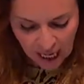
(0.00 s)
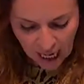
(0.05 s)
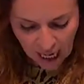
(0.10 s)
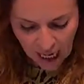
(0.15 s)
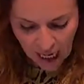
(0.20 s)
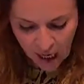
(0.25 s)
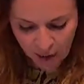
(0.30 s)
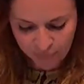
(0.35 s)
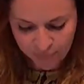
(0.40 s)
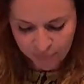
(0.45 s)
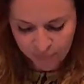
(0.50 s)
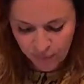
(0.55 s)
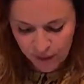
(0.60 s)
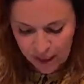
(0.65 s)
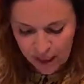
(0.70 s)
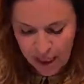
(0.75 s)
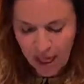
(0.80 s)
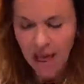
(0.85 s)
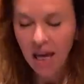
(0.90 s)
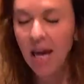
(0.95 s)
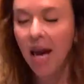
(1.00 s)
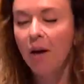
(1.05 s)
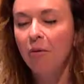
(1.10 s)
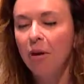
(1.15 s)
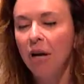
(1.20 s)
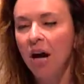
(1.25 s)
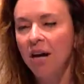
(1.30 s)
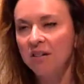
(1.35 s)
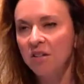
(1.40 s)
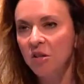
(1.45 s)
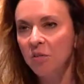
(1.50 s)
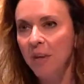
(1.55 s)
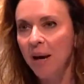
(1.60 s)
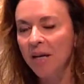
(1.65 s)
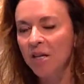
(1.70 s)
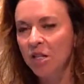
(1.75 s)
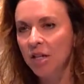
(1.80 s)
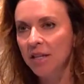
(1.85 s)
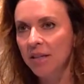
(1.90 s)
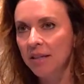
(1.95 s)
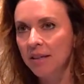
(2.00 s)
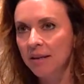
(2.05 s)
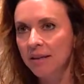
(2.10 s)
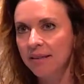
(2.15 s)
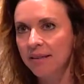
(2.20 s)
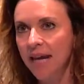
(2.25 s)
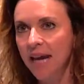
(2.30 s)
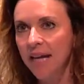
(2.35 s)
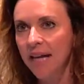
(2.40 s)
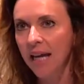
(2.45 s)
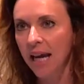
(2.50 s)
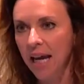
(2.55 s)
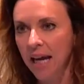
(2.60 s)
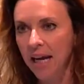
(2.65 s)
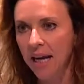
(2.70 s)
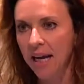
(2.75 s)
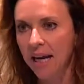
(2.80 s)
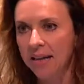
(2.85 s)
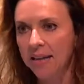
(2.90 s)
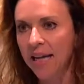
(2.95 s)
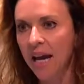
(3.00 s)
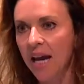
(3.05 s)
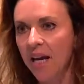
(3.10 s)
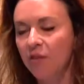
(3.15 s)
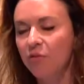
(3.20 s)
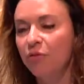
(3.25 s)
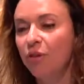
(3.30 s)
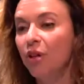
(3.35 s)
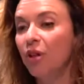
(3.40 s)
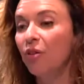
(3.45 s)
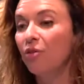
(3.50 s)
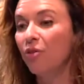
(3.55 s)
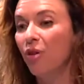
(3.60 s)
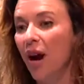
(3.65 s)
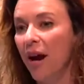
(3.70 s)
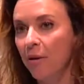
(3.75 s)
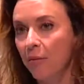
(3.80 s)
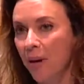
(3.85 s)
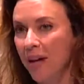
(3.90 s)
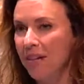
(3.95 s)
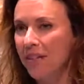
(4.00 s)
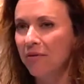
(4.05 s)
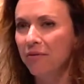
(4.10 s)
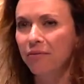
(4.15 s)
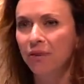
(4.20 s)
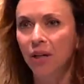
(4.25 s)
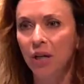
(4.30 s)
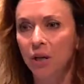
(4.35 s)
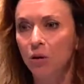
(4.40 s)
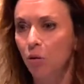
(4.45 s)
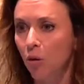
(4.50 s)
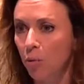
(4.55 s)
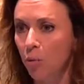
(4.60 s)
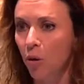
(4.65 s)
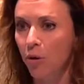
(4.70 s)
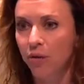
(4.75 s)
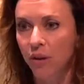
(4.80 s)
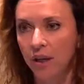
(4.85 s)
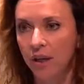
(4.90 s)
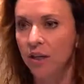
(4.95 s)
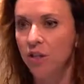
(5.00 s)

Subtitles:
I would also mention that dedicating 10 foot of right-of-way is a very normal thing